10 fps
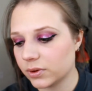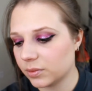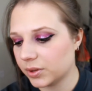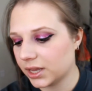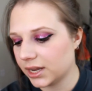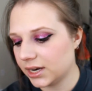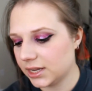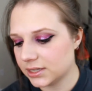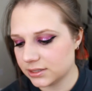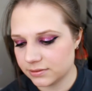when applying
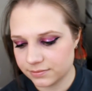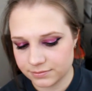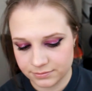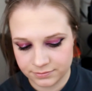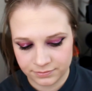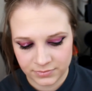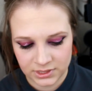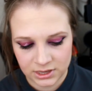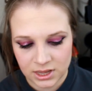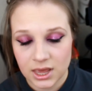it.
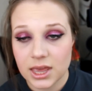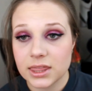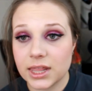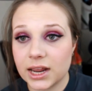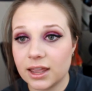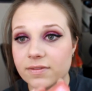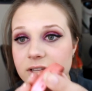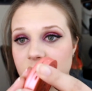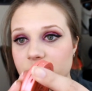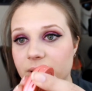Then I have
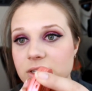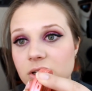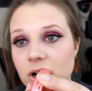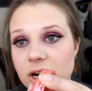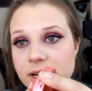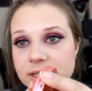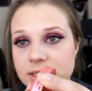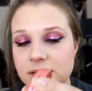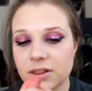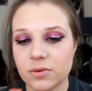this one by Tarte, and
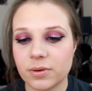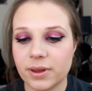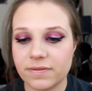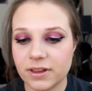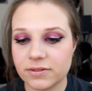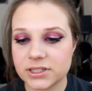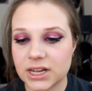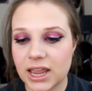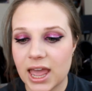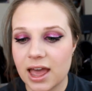it's another one of my favorites
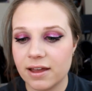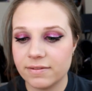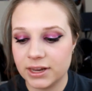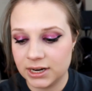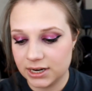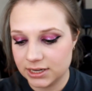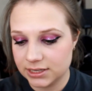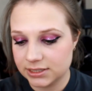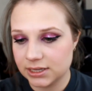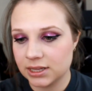that I have, and it
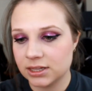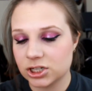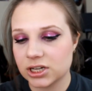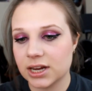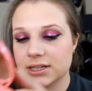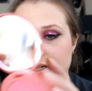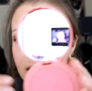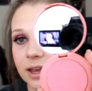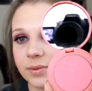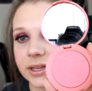is in the shade
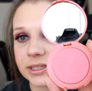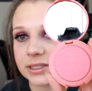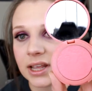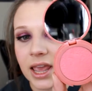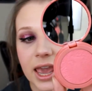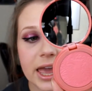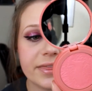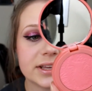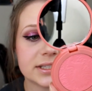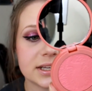Timeless.
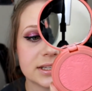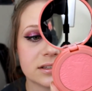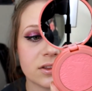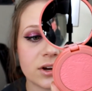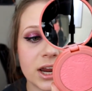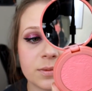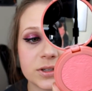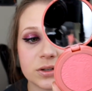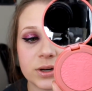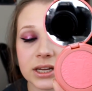And this is their
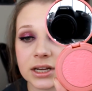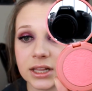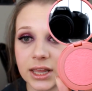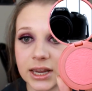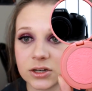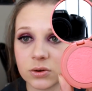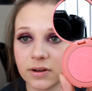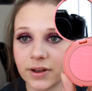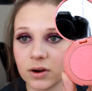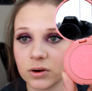Amazonian Clay
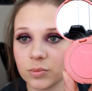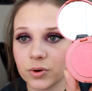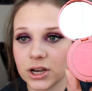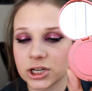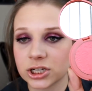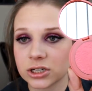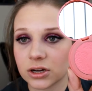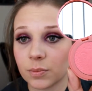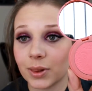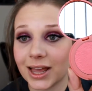12 Hour Brush
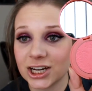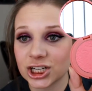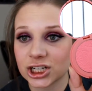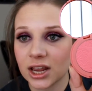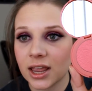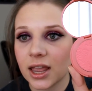Blush,